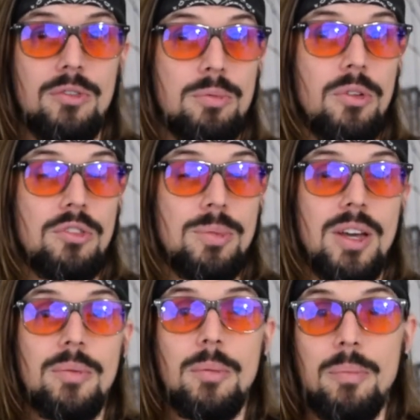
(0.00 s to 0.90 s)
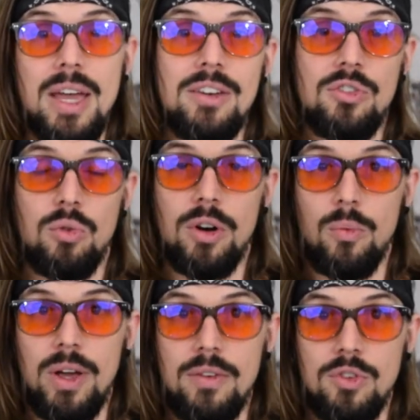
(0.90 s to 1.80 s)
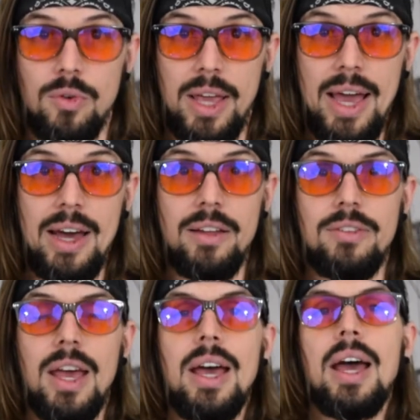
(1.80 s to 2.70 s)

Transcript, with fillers: supposed to become the mandatory way of doing ads.